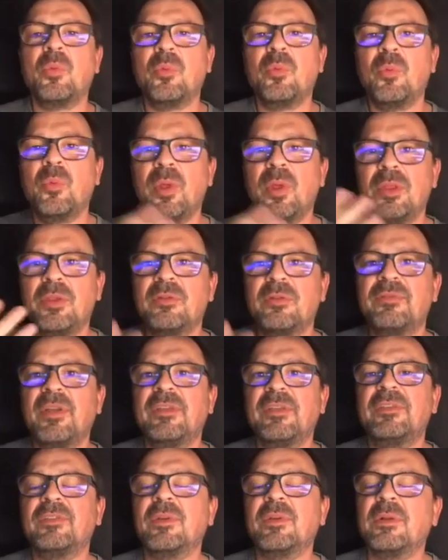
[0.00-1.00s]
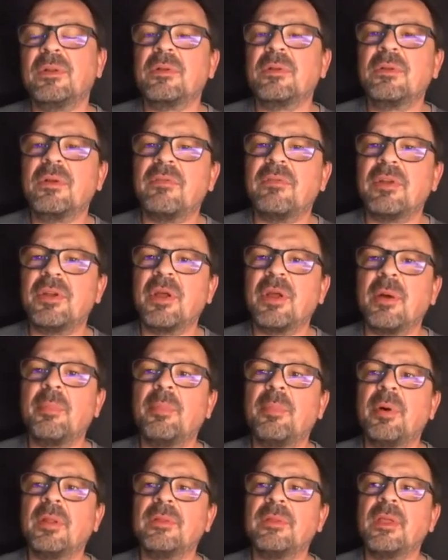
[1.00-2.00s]
when your face is all covered up.
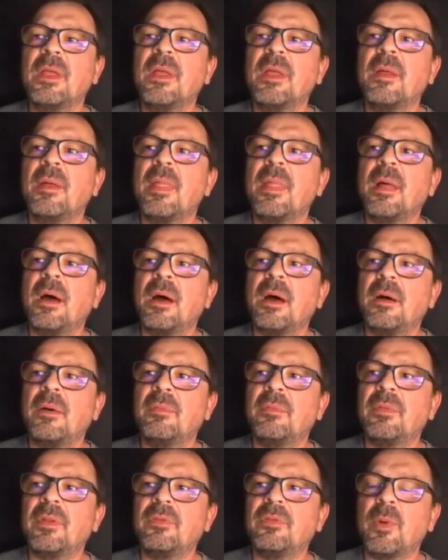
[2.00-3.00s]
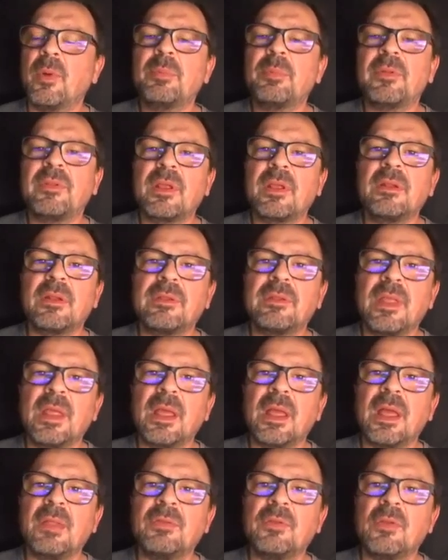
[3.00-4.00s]
But there is one particular thing
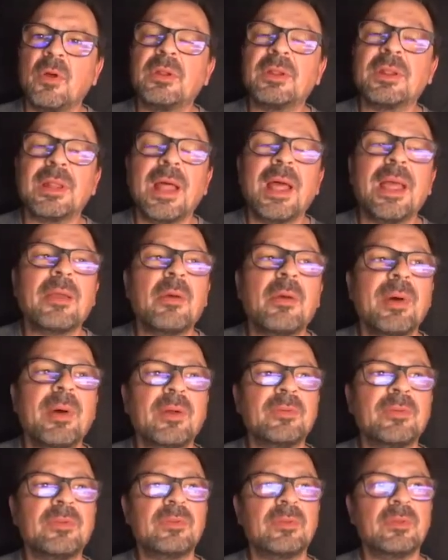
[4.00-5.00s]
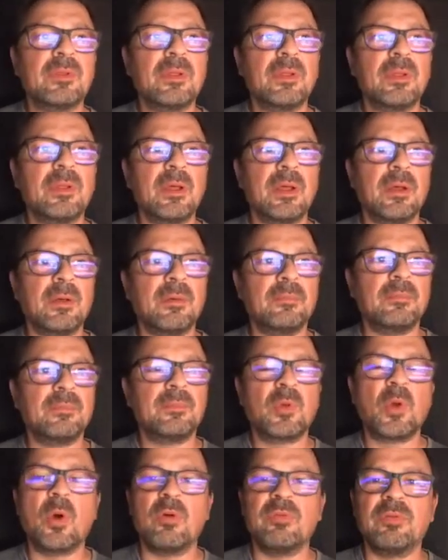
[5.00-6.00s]
I don't like about
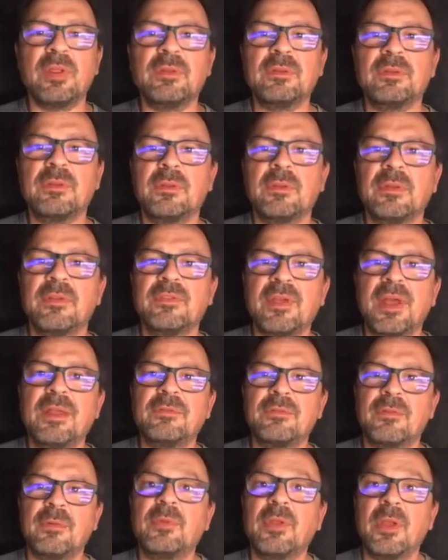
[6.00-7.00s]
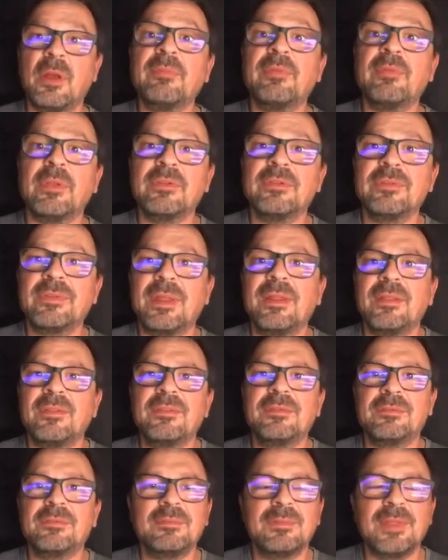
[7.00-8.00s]
COVID, aside from the obvious that
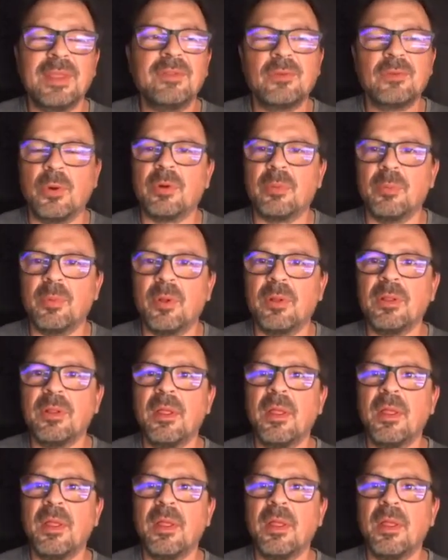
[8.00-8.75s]
it's horrible.